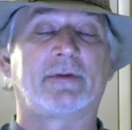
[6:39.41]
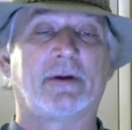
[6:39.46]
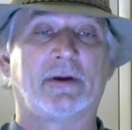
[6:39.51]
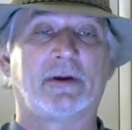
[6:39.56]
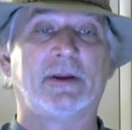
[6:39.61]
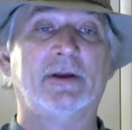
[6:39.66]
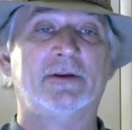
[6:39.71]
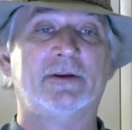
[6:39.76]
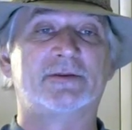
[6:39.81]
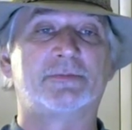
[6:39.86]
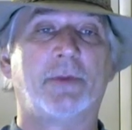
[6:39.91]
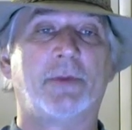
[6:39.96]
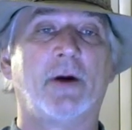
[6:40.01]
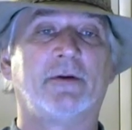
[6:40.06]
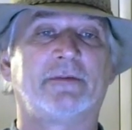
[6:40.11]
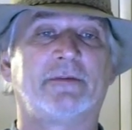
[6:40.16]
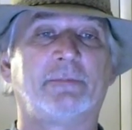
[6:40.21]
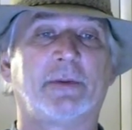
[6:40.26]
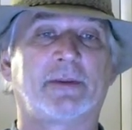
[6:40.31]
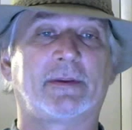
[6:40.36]
They're huge
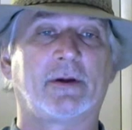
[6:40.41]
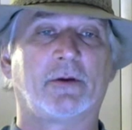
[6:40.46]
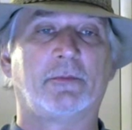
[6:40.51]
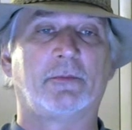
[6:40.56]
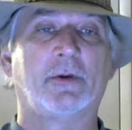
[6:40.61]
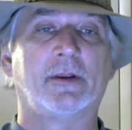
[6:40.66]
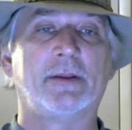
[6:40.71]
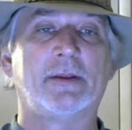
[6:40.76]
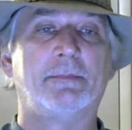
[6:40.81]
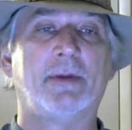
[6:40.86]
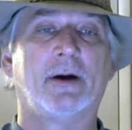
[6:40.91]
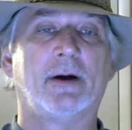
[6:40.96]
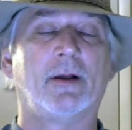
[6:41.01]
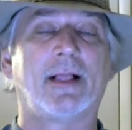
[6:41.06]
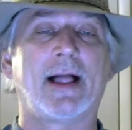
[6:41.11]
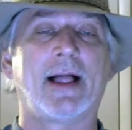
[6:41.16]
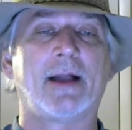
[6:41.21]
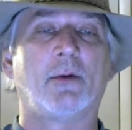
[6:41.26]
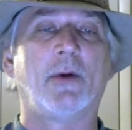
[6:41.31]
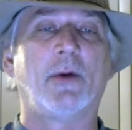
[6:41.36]
boats, but they're really built
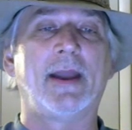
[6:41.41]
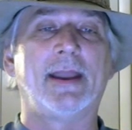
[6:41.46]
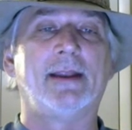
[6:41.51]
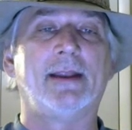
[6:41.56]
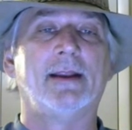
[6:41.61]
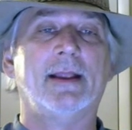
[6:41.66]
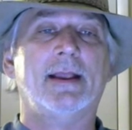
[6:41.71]
lightweight,